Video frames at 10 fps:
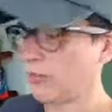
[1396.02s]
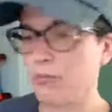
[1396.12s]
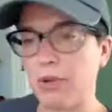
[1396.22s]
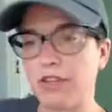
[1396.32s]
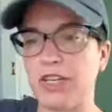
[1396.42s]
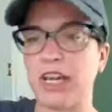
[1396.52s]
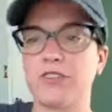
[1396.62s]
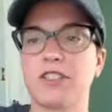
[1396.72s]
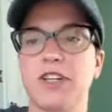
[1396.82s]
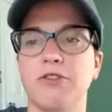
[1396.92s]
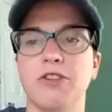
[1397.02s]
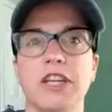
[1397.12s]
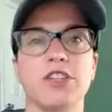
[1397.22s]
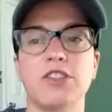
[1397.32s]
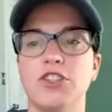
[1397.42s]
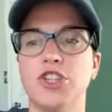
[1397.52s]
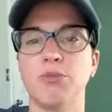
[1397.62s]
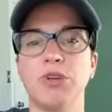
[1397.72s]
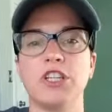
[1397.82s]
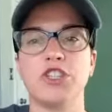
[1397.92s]
I'm about to have stuff like
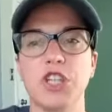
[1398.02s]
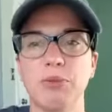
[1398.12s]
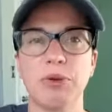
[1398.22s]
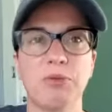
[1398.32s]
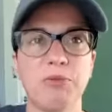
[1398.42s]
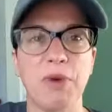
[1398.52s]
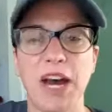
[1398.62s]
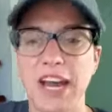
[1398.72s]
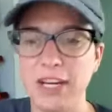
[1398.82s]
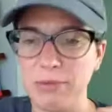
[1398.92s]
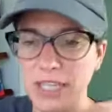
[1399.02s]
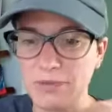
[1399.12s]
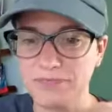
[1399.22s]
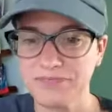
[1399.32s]
jumping ship behind me.